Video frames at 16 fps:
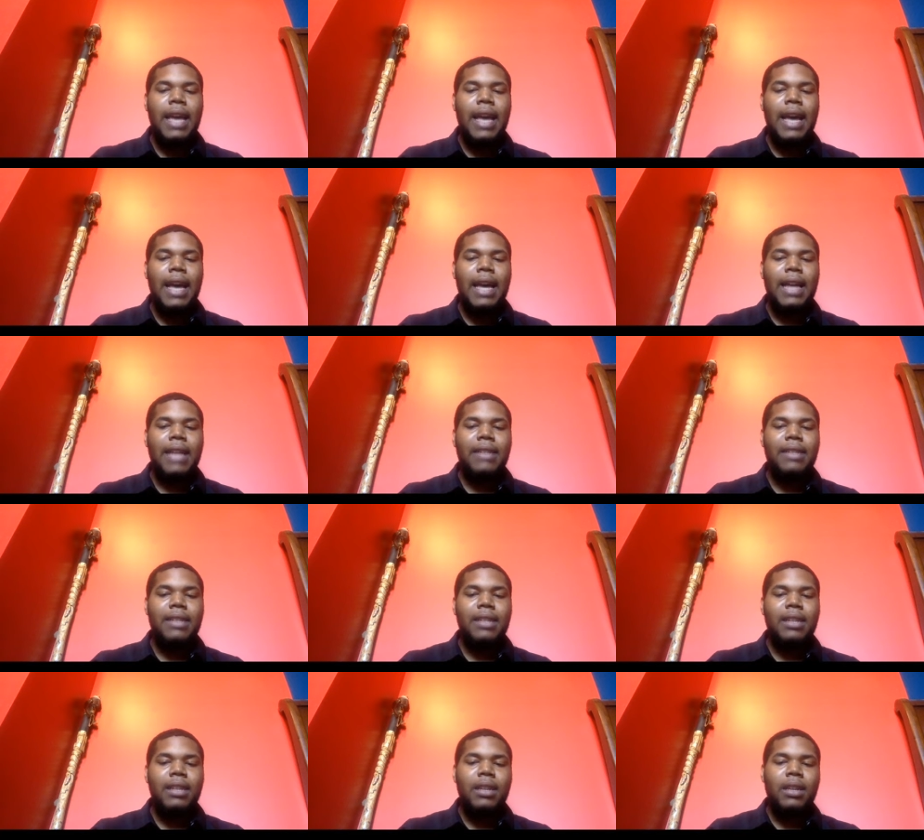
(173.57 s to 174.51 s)

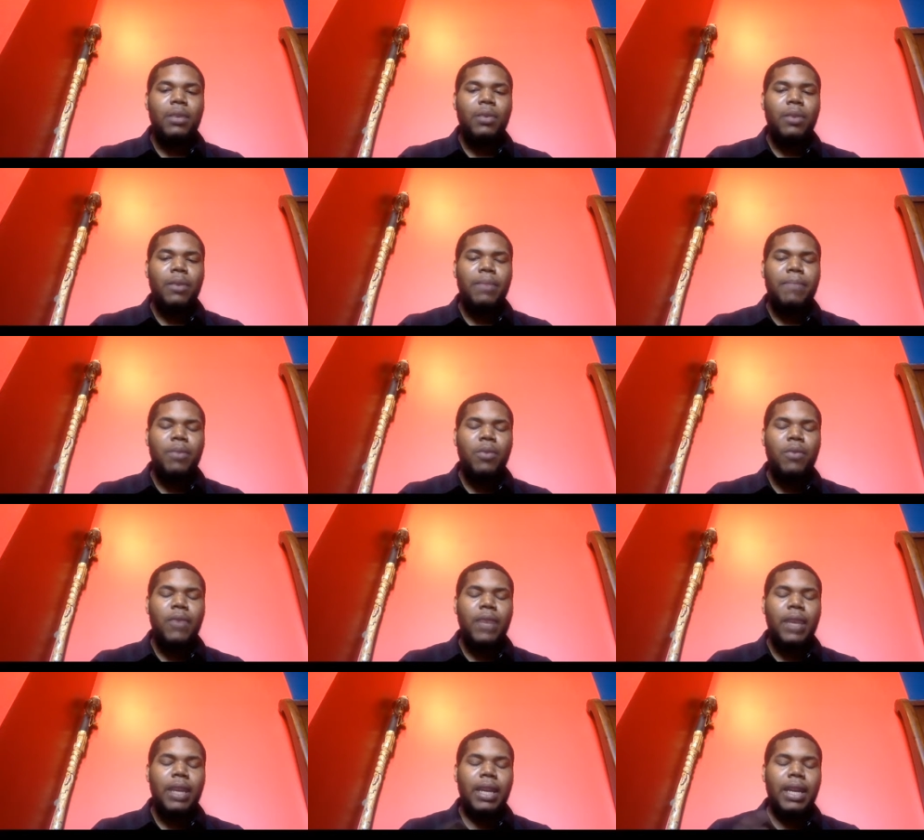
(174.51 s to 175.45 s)
as we're
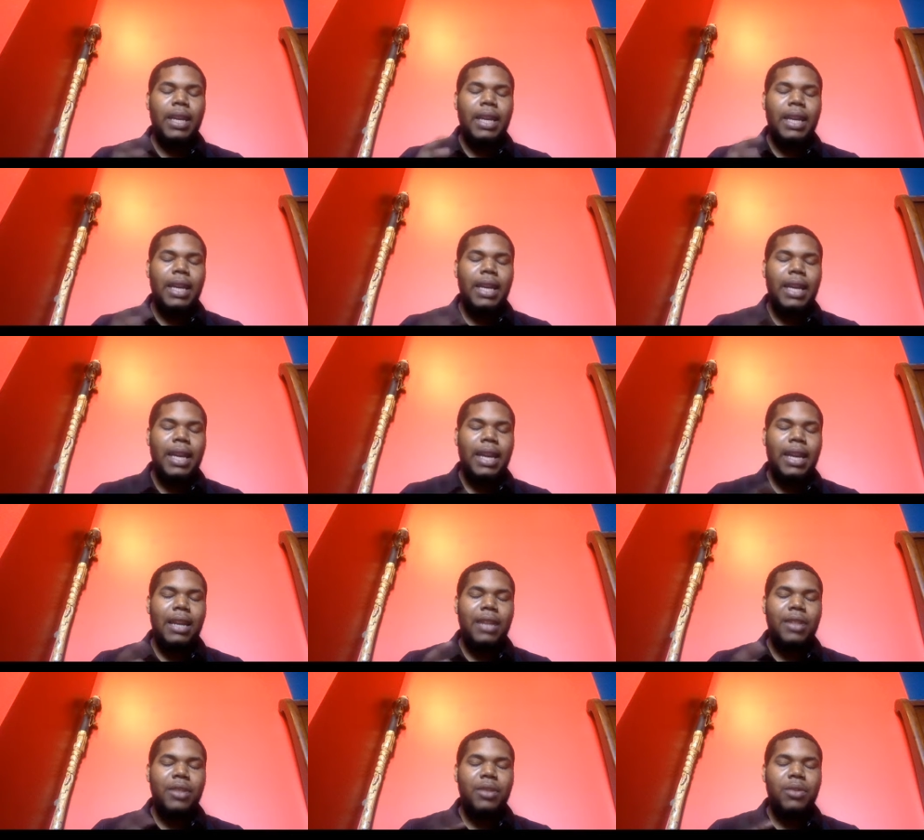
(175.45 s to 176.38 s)
moving
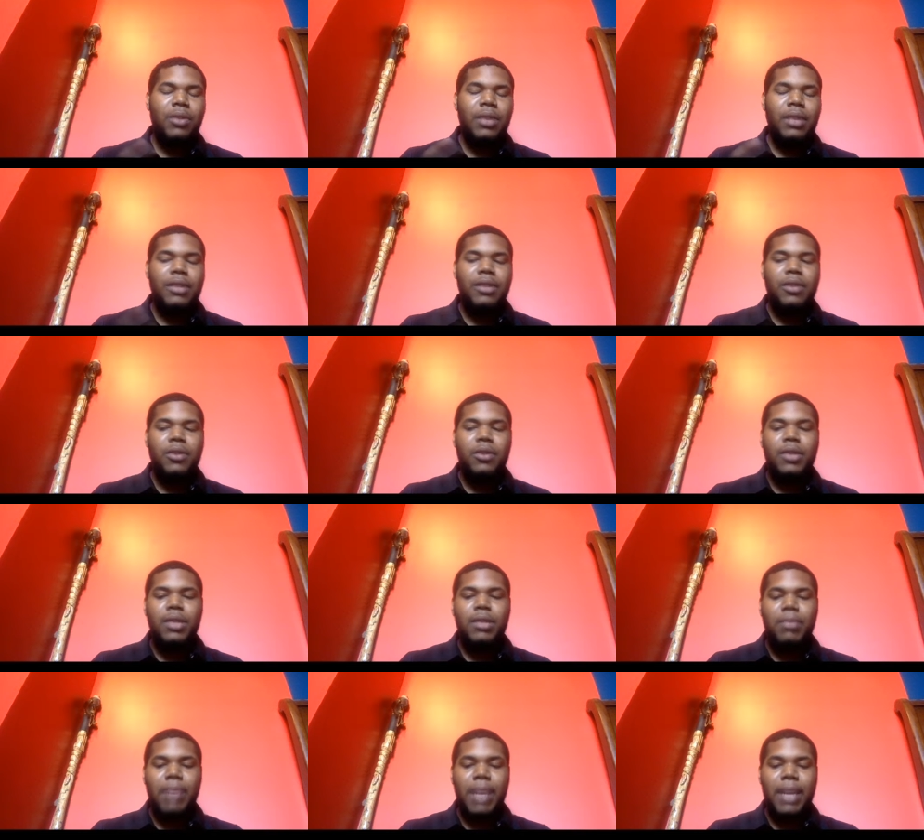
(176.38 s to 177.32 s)
into this new
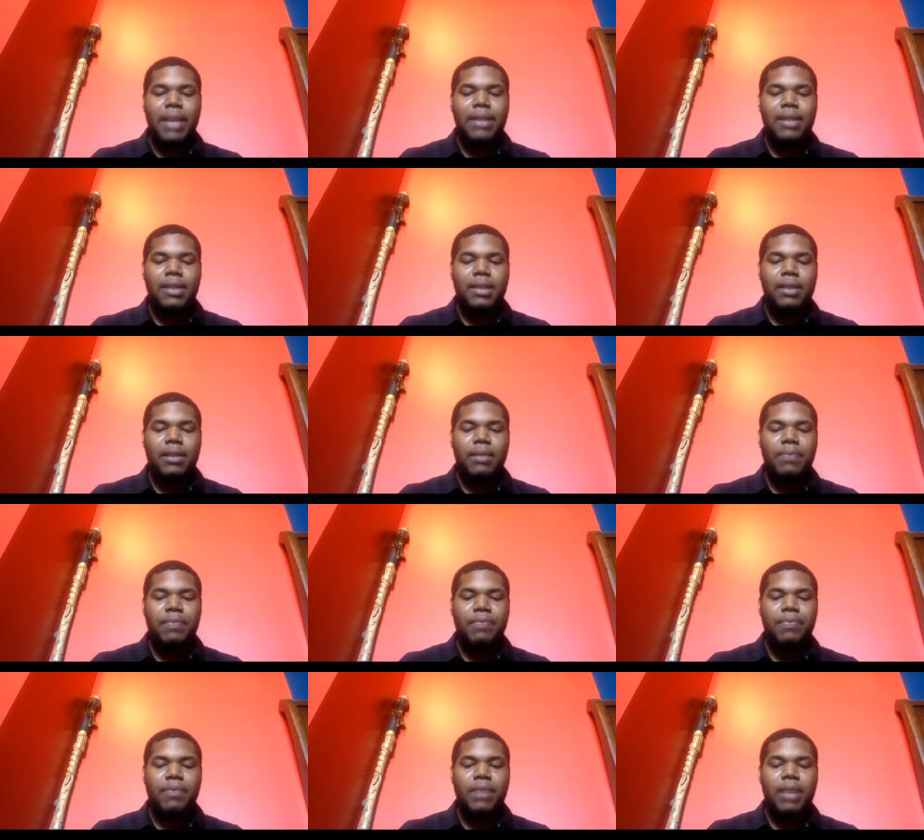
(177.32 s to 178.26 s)
space.
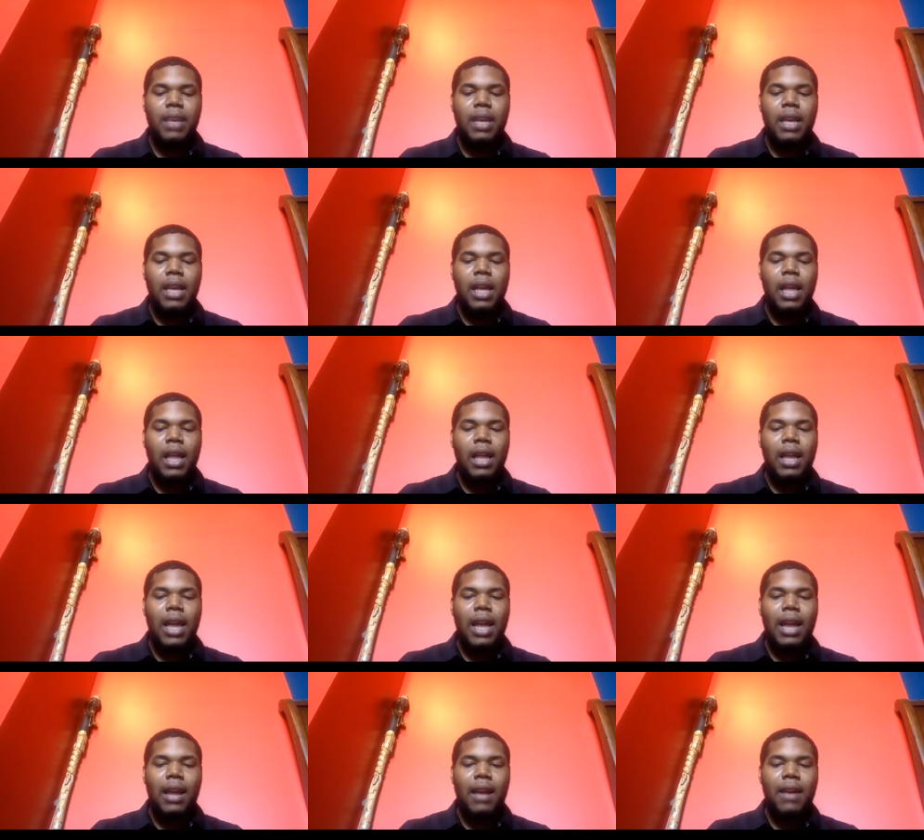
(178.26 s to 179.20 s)
A
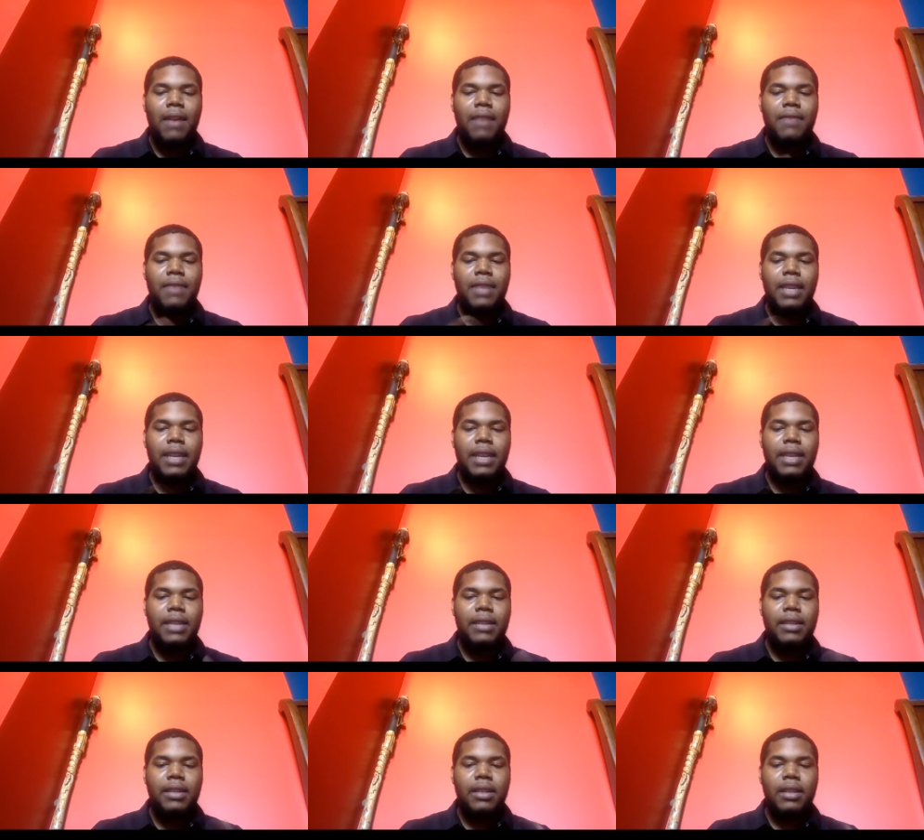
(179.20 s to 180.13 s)
lot of
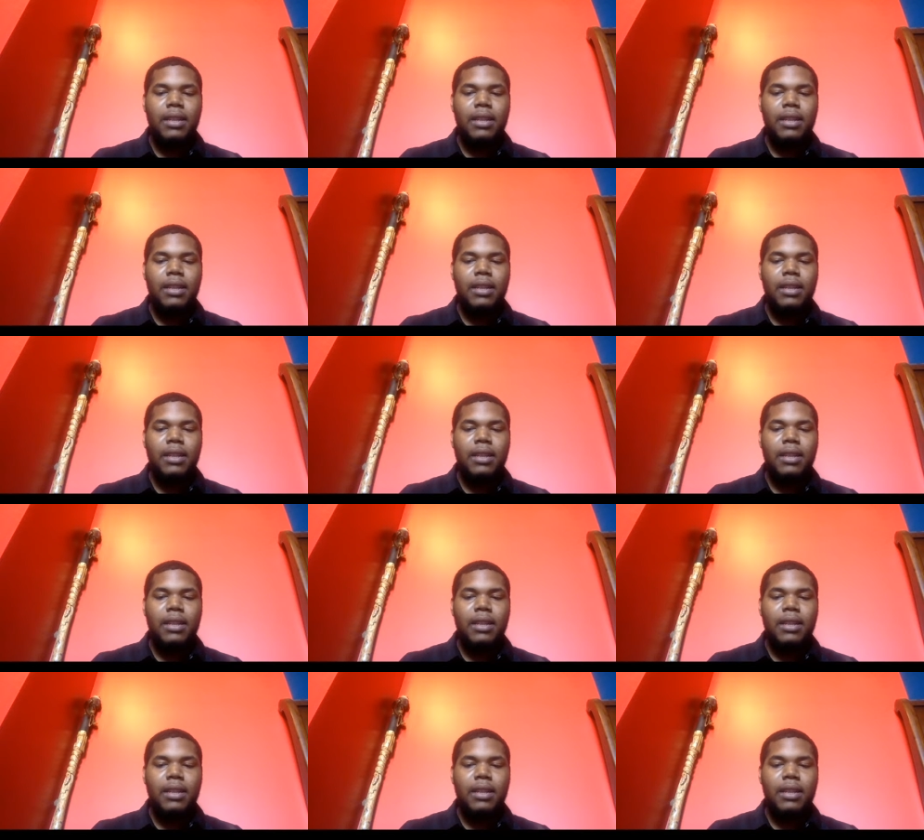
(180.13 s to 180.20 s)
these